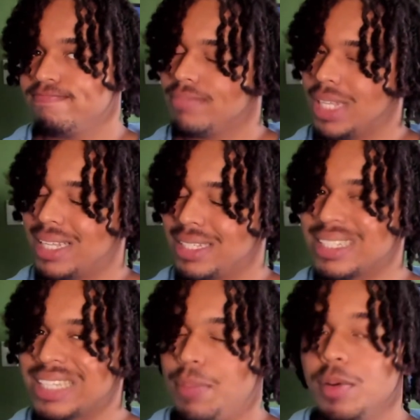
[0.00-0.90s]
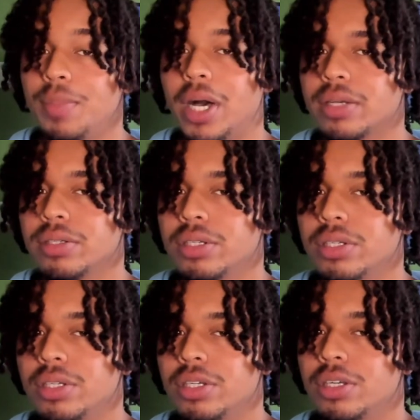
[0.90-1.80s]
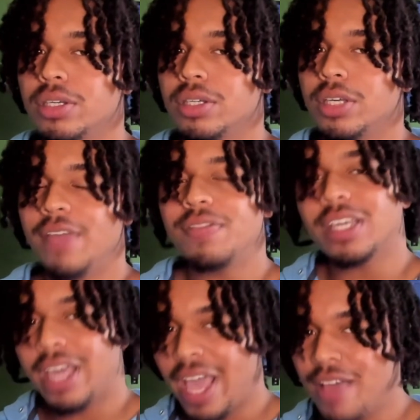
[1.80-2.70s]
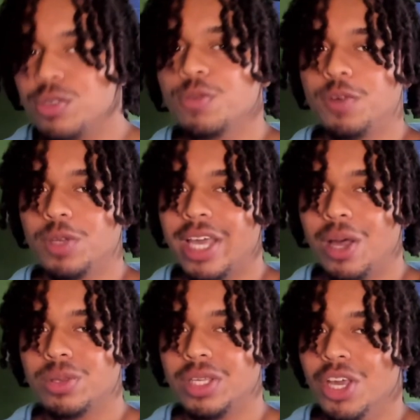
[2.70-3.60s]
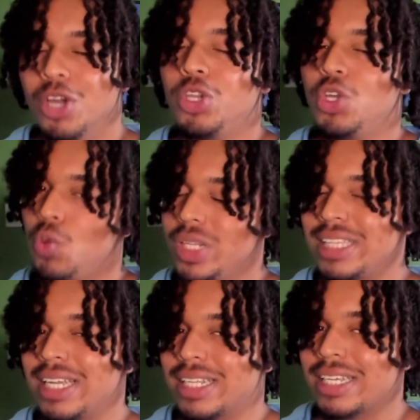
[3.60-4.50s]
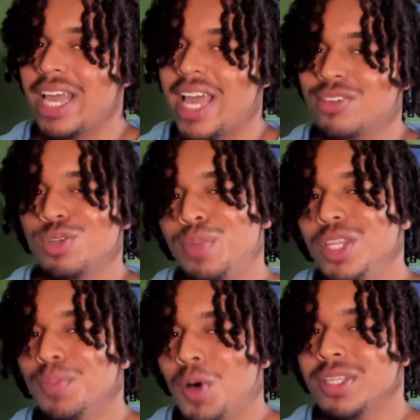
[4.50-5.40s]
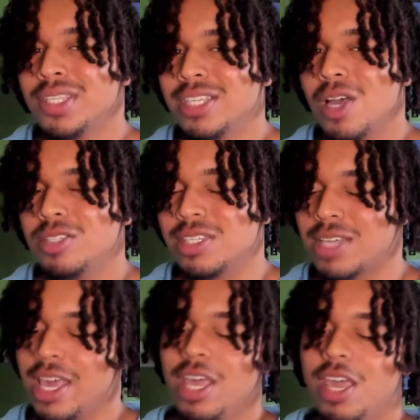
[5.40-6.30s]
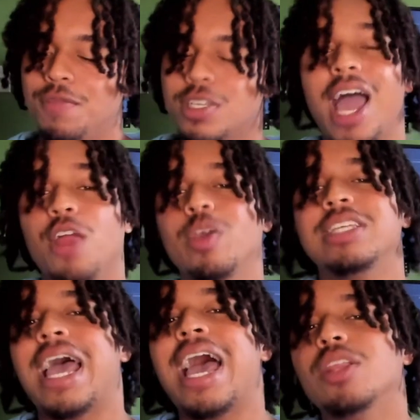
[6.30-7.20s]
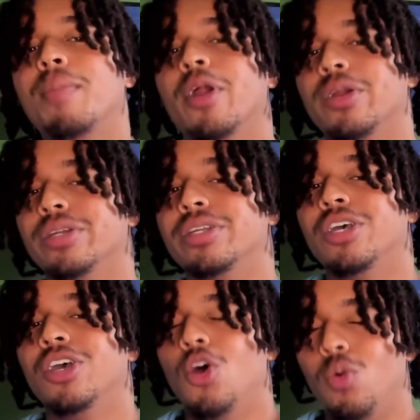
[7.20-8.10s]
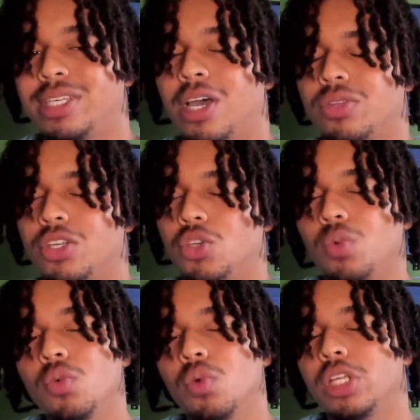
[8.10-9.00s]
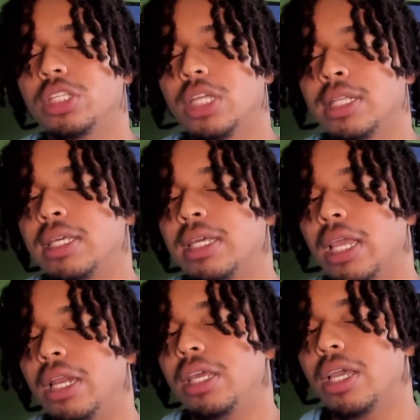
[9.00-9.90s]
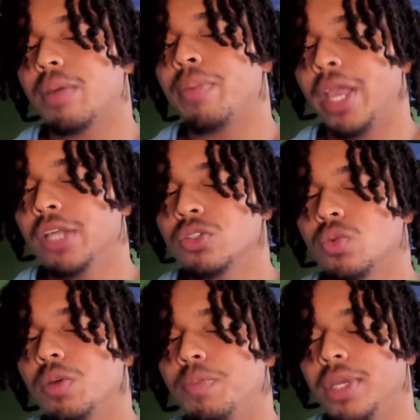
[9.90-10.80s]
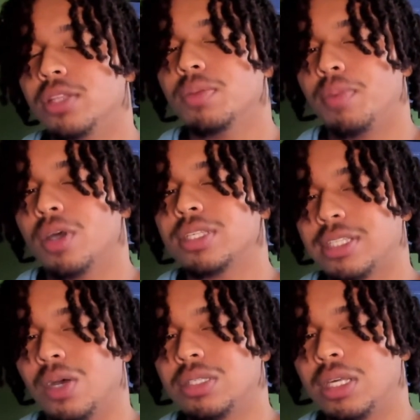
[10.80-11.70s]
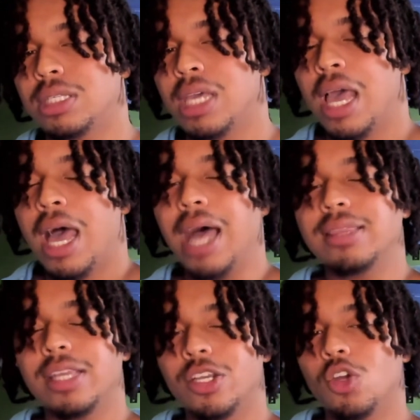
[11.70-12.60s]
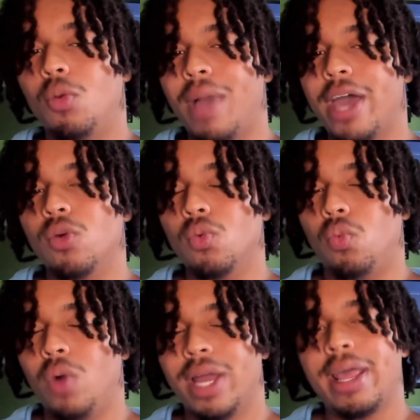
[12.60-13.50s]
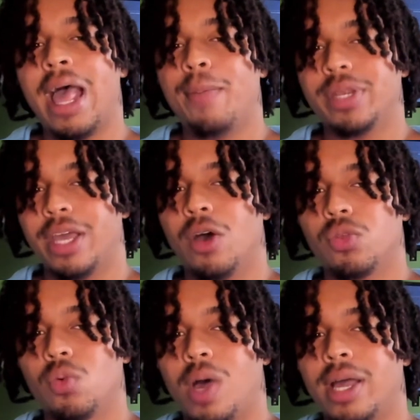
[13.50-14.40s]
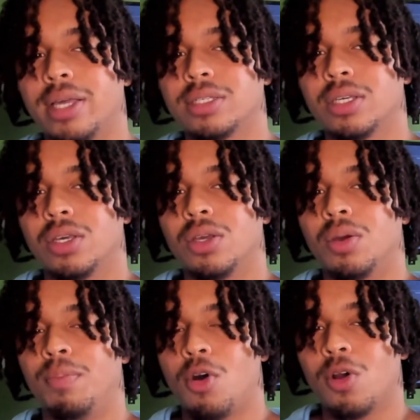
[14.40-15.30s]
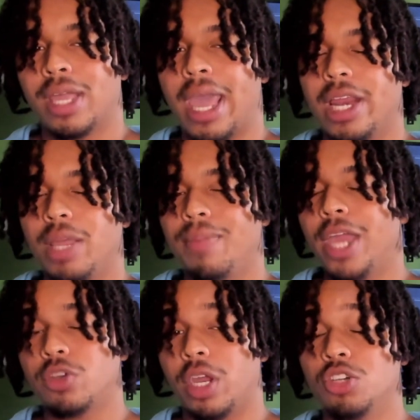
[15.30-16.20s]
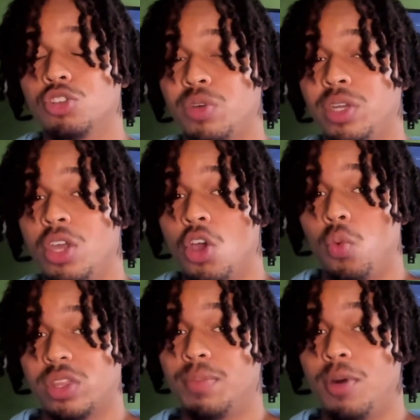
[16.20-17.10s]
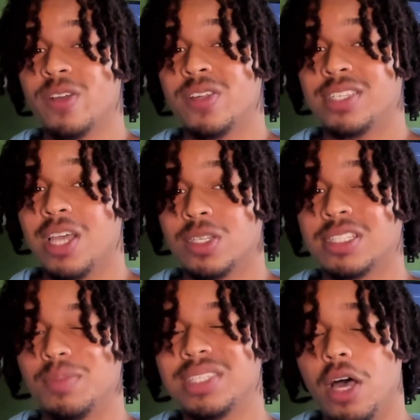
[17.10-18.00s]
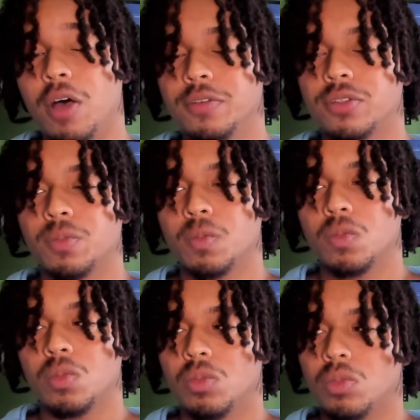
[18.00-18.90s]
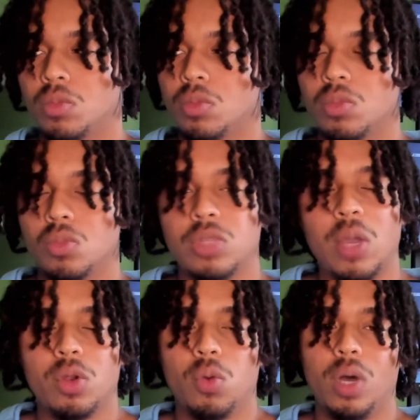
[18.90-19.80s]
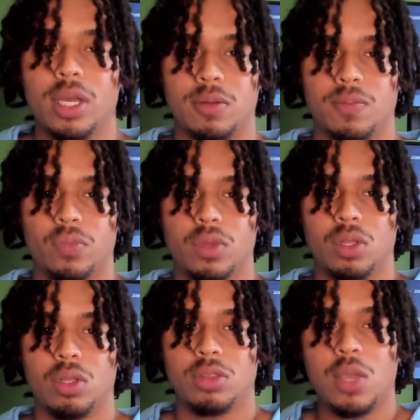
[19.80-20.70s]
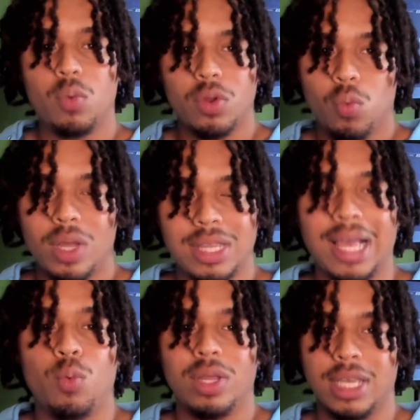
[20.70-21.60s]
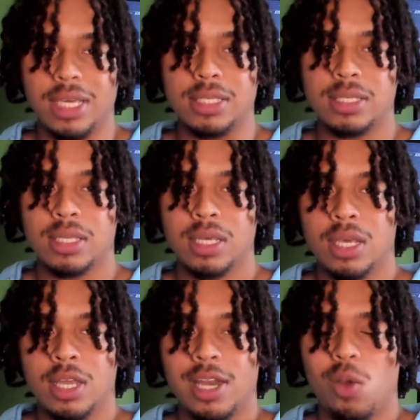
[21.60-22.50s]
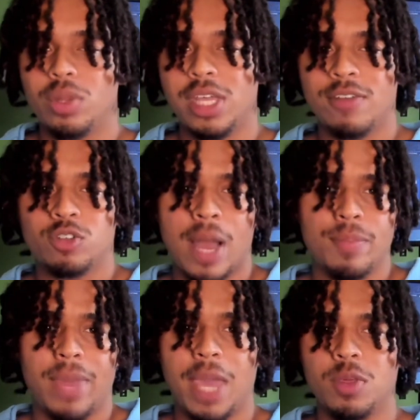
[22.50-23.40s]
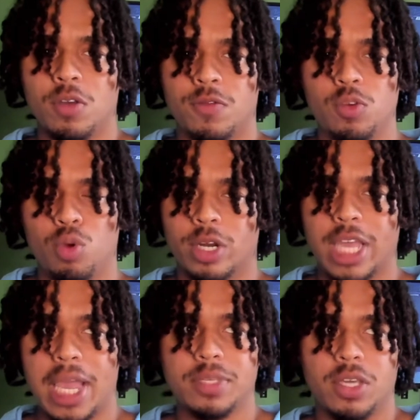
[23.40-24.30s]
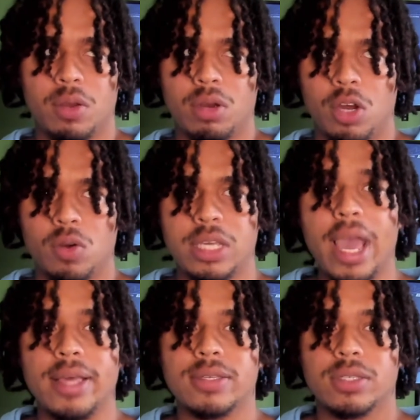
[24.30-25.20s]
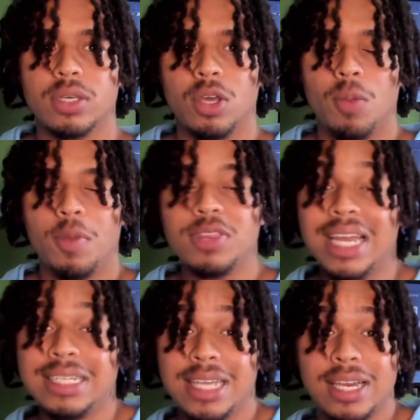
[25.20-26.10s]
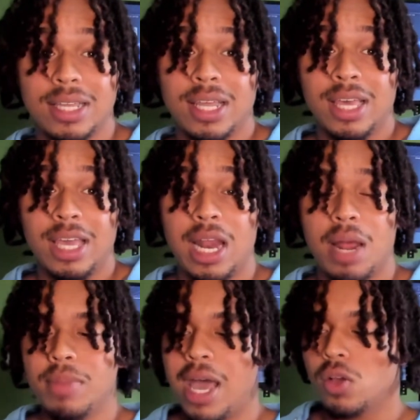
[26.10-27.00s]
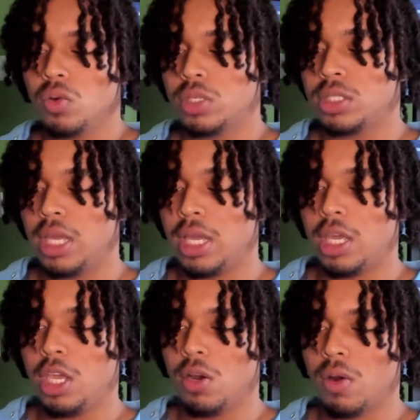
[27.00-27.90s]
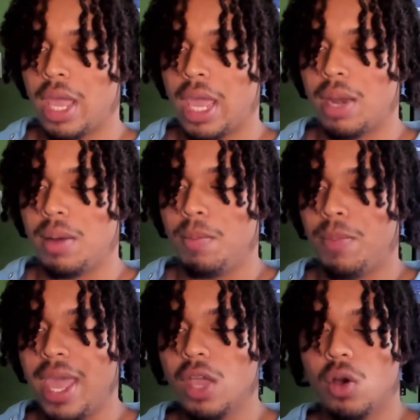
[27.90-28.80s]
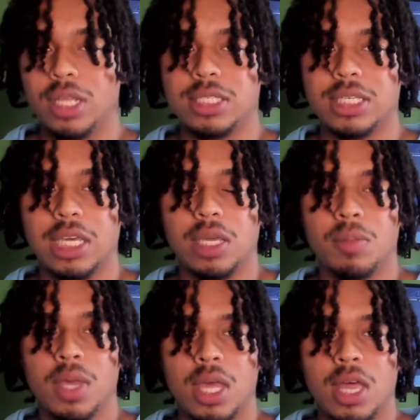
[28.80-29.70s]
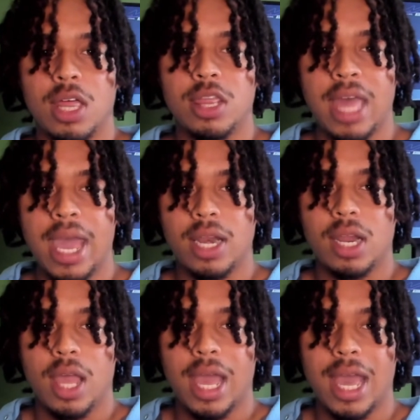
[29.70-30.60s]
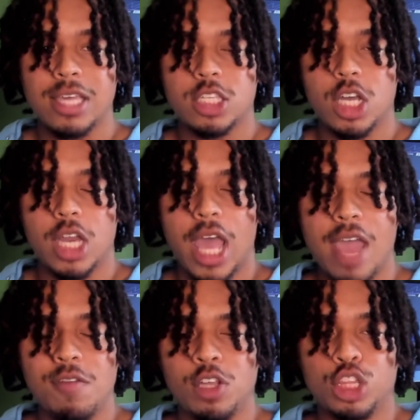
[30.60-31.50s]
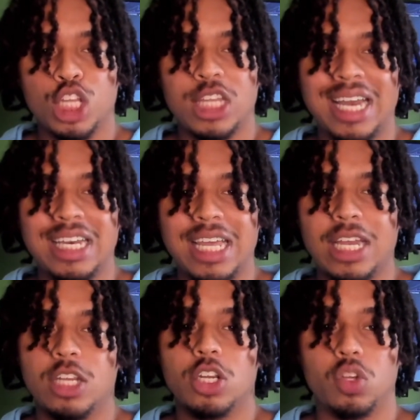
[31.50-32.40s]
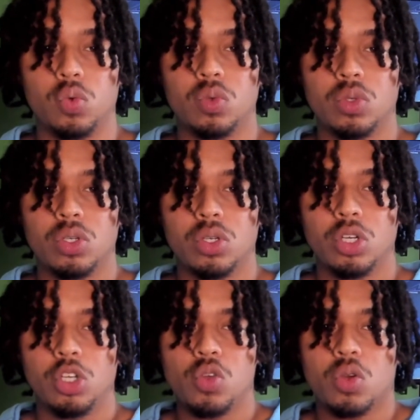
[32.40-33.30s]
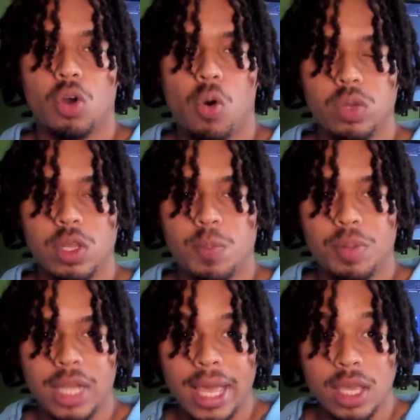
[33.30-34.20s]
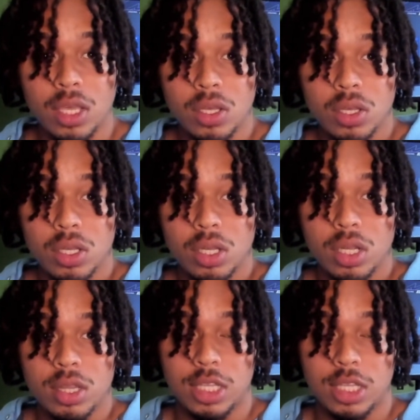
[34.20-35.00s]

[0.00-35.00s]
Let's keep it a buck. If the Cavs were fully healthy, do you really think the Cavs would have beat the Boston Celtics? If Tyrese Halliburton was healthy, do we really think the Indiana Pacers would have beat the Boston Celtics? I think no matter what happened health-wise, barring any major injury with the Boston Celtics themselves, they would have won. They would have won the East. Now, would they have dropped maybe a few more games here and here? Yes, but they didn't. And I'm not going to sit here and bang on a team that has done everything they needed to do. You can only play the